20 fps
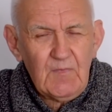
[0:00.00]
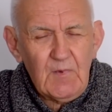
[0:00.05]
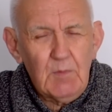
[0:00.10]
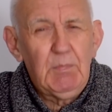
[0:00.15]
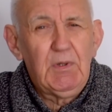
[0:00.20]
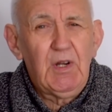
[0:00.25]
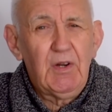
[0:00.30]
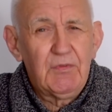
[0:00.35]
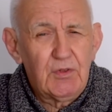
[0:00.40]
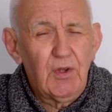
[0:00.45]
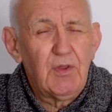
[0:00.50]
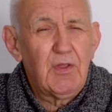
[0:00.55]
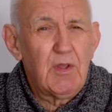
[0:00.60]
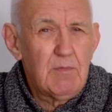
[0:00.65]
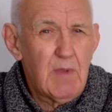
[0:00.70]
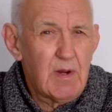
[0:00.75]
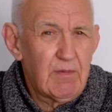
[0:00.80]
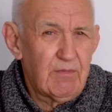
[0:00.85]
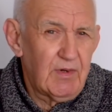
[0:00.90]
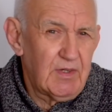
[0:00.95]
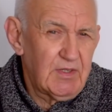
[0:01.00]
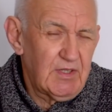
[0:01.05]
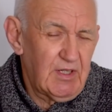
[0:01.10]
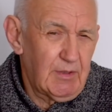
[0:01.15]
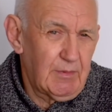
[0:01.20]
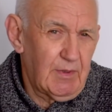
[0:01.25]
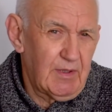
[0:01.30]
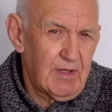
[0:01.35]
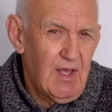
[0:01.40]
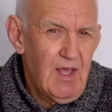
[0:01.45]
but I've got the memories
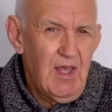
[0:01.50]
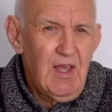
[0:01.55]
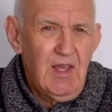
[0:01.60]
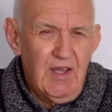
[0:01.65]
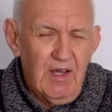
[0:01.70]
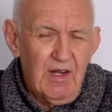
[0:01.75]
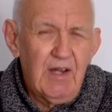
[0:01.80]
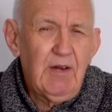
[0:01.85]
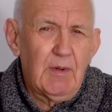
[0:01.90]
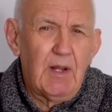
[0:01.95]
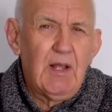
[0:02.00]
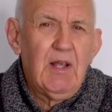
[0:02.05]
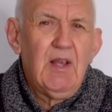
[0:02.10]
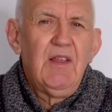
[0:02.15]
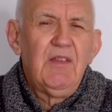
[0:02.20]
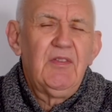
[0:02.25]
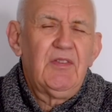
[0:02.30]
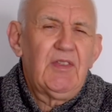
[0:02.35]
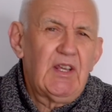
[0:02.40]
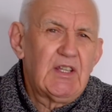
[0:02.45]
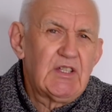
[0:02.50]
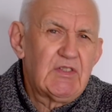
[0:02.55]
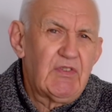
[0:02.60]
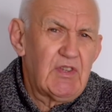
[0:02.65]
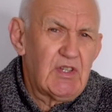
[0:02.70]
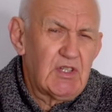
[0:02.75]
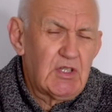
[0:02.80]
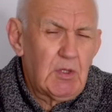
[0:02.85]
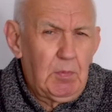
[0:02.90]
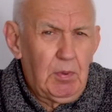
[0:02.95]
anyway. Anyway, thanks for
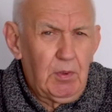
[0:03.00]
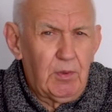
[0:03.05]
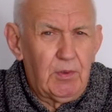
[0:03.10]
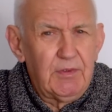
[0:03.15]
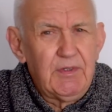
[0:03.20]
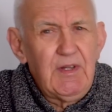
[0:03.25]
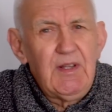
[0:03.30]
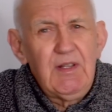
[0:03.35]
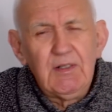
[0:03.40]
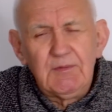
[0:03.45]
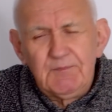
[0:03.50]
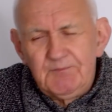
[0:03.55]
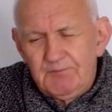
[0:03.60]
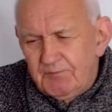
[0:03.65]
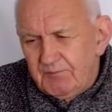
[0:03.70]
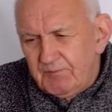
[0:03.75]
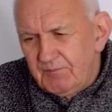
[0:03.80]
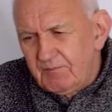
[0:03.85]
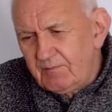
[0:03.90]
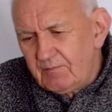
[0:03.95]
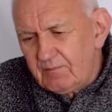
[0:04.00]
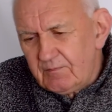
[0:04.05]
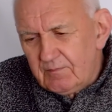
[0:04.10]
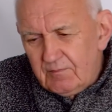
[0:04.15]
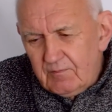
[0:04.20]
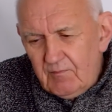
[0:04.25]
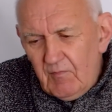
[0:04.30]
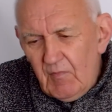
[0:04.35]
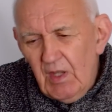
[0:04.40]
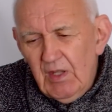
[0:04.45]
your support. Now,
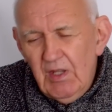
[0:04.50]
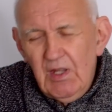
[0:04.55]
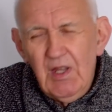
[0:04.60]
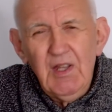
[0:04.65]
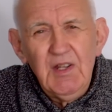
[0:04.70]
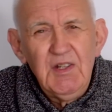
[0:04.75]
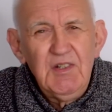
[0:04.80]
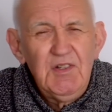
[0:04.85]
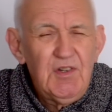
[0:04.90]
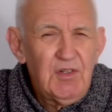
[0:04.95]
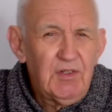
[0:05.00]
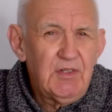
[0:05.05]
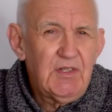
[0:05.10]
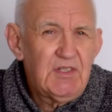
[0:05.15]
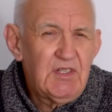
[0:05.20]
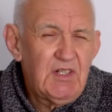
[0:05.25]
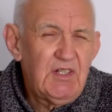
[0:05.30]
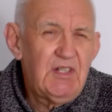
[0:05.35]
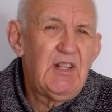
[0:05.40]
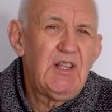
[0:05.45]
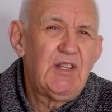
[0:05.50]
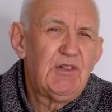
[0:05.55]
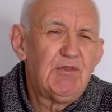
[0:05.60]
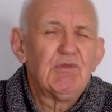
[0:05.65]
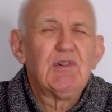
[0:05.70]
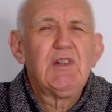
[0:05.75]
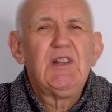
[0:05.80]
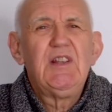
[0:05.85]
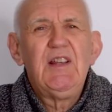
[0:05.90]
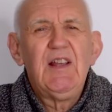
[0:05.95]
90
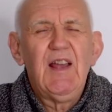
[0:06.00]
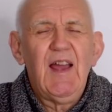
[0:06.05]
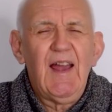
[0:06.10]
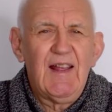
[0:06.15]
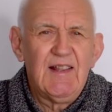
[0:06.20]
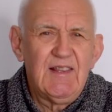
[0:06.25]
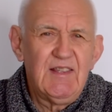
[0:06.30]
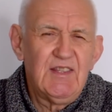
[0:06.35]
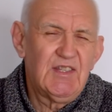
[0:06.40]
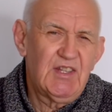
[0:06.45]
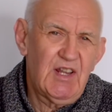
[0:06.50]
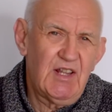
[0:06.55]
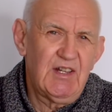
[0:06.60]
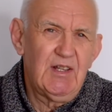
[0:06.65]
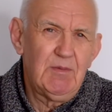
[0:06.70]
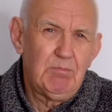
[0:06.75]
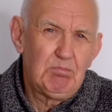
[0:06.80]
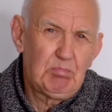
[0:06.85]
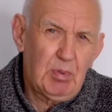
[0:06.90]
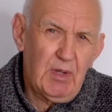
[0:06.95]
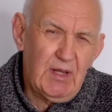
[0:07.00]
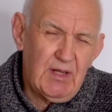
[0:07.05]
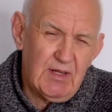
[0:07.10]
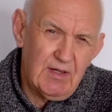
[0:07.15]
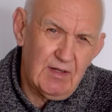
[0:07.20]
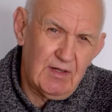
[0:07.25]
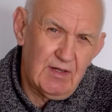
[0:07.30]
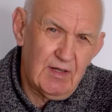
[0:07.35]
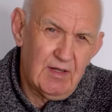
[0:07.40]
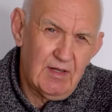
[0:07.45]
degree antenna
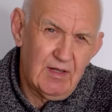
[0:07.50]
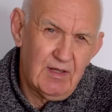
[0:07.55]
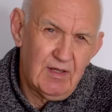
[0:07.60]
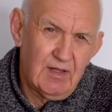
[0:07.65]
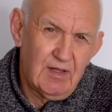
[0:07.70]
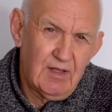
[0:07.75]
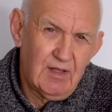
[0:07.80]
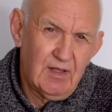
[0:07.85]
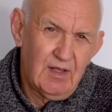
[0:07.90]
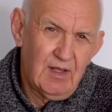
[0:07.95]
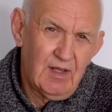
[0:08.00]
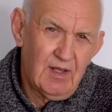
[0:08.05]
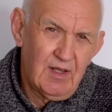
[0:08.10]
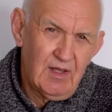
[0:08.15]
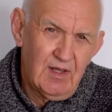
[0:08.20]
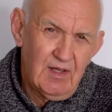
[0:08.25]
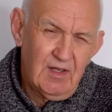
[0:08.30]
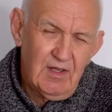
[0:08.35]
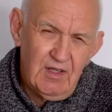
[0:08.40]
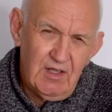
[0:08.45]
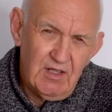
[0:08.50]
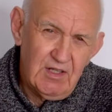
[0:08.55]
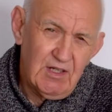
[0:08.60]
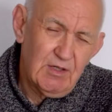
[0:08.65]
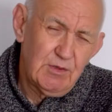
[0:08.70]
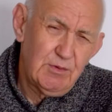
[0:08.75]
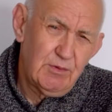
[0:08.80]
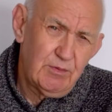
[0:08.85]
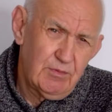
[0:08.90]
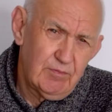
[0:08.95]
bend. You
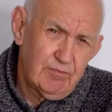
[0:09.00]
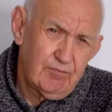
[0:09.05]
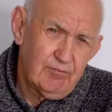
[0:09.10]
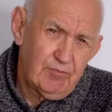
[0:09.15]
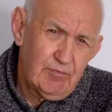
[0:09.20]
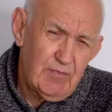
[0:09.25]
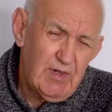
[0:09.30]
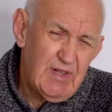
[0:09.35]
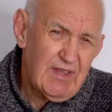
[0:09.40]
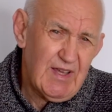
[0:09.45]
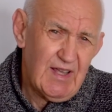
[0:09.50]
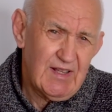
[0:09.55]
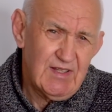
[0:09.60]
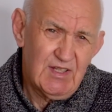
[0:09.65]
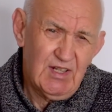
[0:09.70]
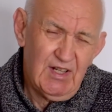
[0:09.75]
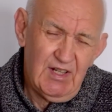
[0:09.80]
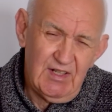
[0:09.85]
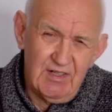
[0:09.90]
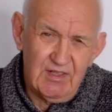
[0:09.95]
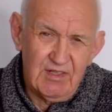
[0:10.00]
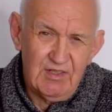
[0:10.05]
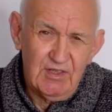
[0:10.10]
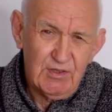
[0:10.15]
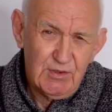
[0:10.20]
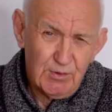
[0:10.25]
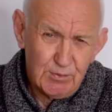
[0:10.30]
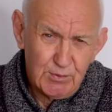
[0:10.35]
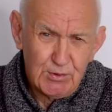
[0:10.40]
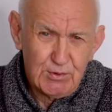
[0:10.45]
know, with antennas,
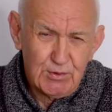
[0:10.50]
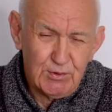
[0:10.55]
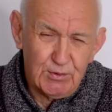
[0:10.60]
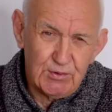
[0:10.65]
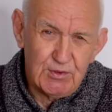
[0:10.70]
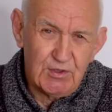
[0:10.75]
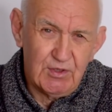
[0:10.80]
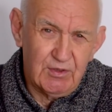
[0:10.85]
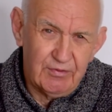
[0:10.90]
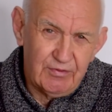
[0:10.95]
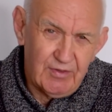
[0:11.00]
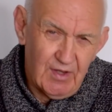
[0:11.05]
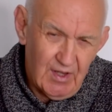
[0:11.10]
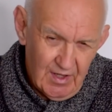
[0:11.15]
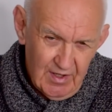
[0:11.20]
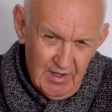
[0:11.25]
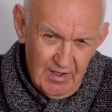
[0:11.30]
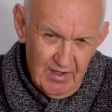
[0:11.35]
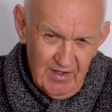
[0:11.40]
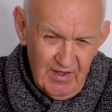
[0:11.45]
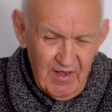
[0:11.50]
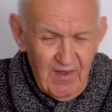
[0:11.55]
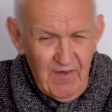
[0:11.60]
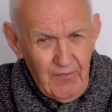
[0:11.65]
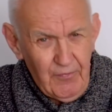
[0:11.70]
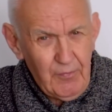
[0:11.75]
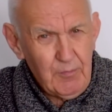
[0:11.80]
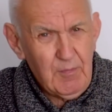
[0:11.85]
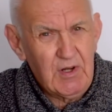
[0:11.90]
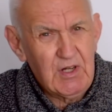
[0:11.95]
there's all sorts of
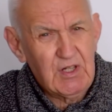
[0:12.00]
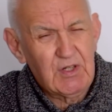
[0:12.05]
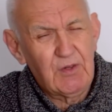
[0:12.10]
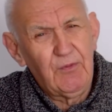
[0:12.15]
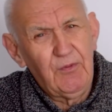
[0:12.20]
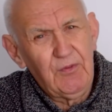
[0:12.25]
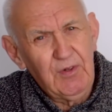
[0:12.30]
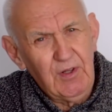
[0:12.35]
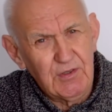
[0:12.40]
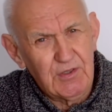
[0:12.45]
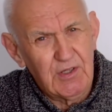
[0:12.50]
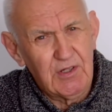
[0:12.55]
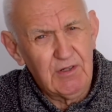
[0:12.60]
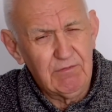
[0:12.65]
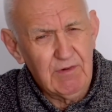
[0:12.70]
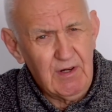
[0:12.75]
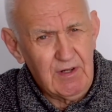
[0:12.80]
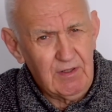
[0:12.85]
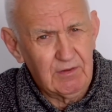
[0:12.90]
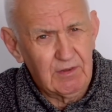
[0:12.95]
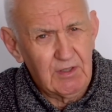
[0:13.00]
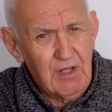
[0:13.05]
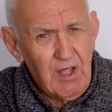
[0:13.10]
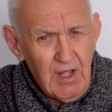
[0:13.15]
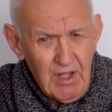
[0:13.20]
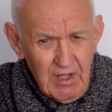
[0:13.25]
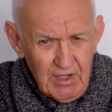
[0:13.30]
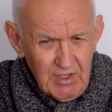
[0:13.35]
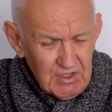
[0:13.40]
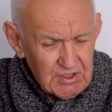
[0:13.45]
information floating around.
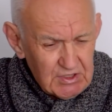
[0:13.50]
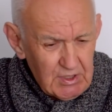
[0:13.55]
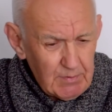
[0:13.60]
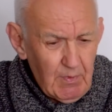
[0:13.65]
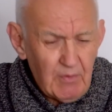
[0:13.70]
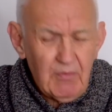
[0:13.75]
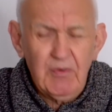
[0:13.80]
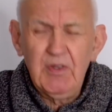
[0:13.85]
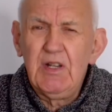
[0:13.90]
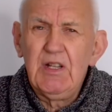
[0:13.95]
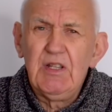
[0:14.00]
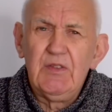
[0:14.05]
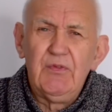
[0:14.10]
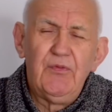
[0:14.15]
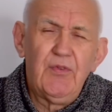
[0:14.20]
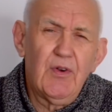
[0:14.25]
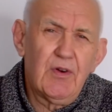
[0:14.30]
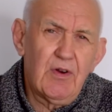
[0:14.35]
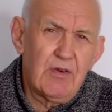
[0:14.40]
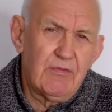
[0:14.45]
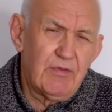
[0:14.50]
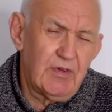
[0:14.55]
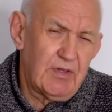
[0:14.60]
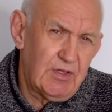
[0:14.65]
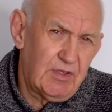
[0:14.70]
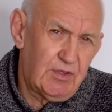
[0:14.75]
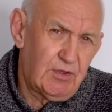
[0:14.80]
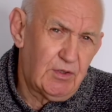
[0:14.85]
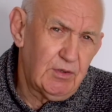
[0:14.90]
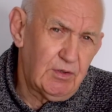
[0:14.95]
Some of it is very,
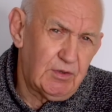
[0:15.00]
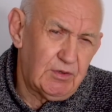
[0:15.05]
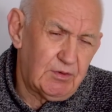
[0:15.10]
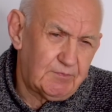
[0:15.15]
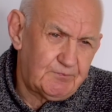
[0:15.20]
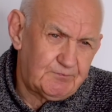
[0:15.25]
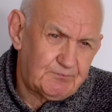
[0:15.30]
very good.